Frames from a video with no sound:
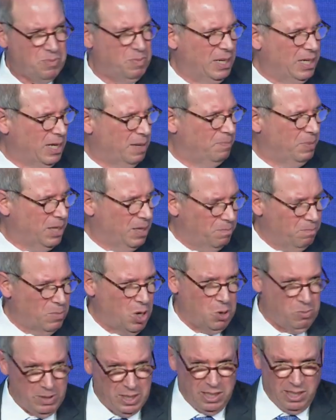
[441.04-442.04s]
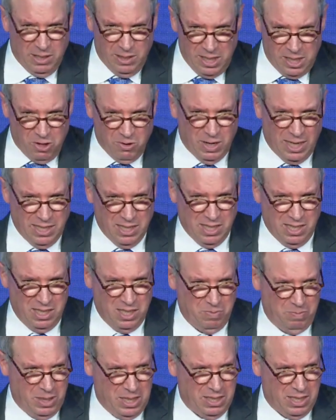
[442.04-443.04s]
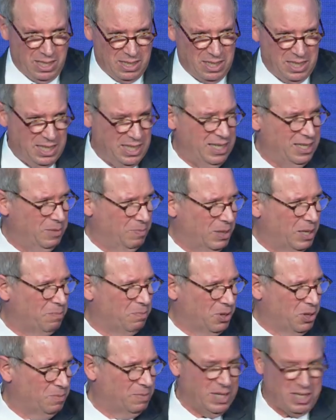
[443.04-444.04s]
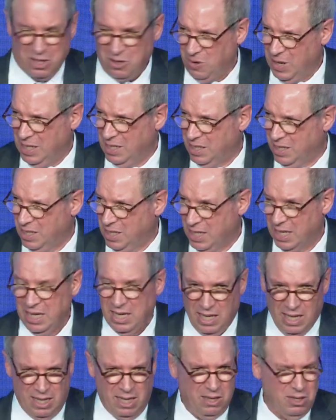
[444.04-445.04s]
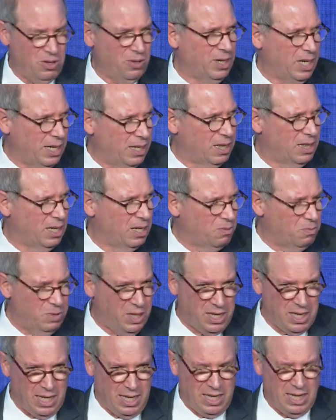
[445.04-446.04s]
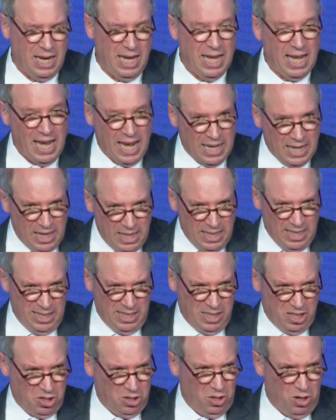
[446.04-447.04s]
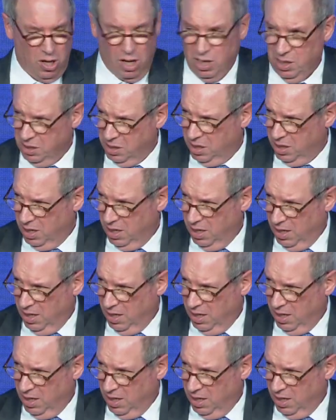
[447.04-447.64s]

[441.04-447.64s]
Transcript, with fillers: This may not be a momentary crisis, but it doesn't need to be a permanent crisis either, and I think we can at least halt